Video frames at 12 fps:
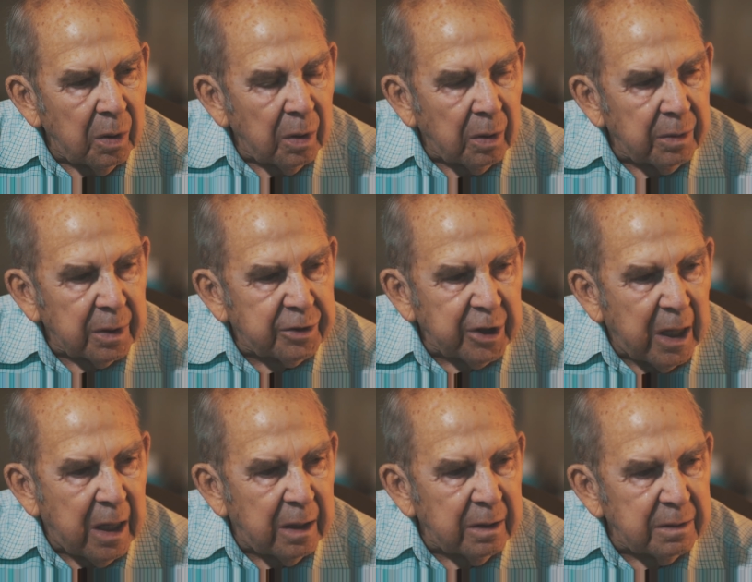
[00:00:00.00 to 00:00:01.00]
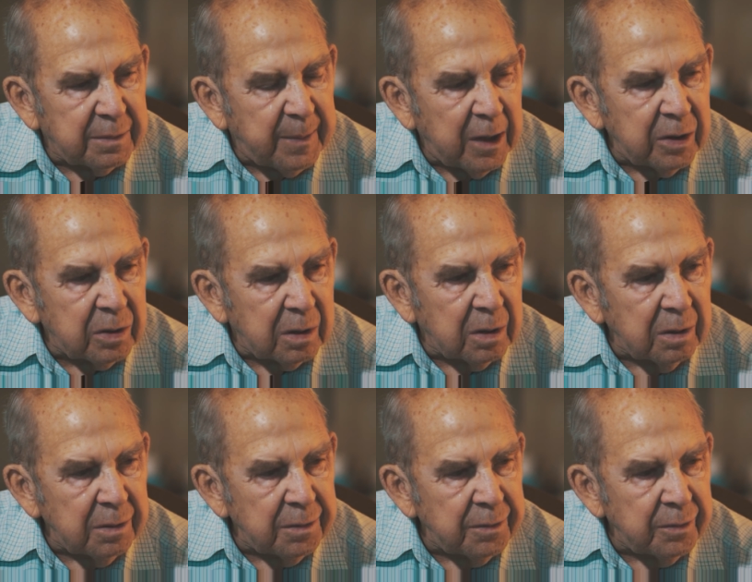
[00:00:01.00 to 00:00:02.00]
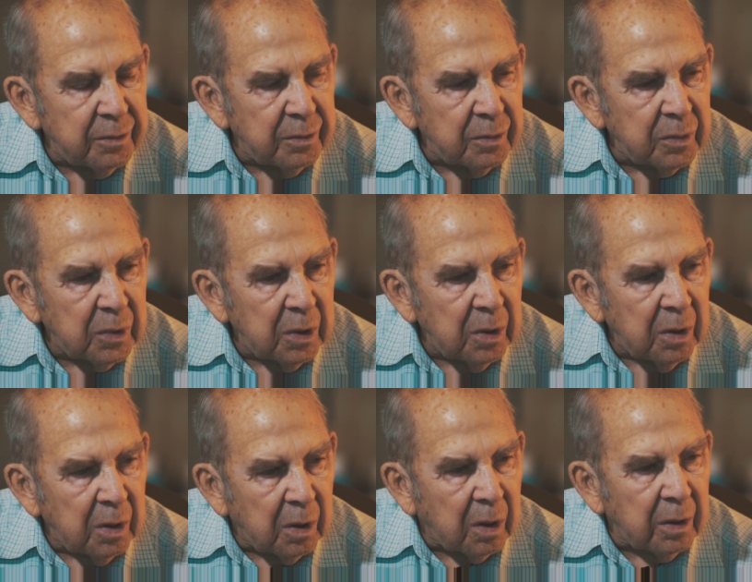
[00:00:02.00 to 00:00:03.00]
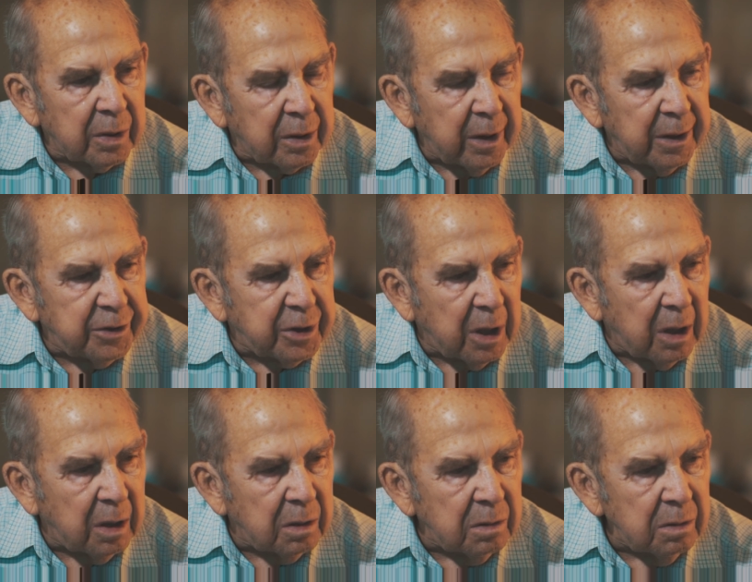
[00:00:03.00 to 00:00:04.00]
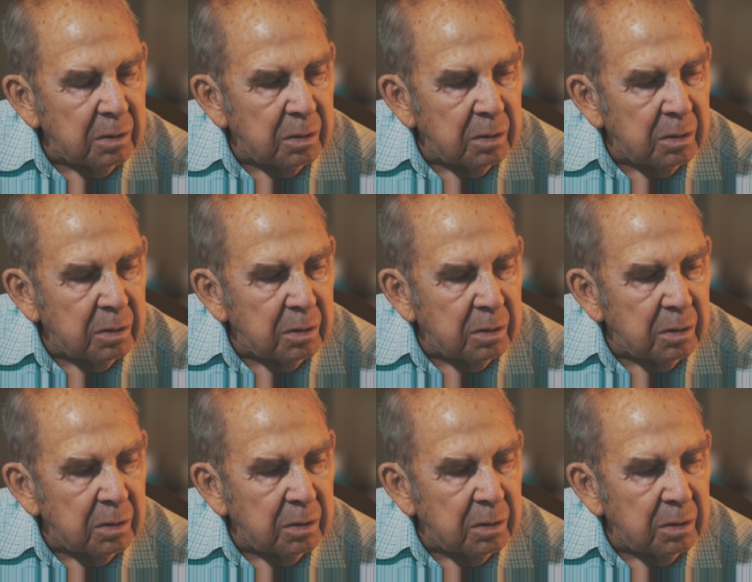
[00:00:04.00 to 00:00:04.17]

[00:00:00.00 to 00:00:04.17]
or the child especially, or the grandchild.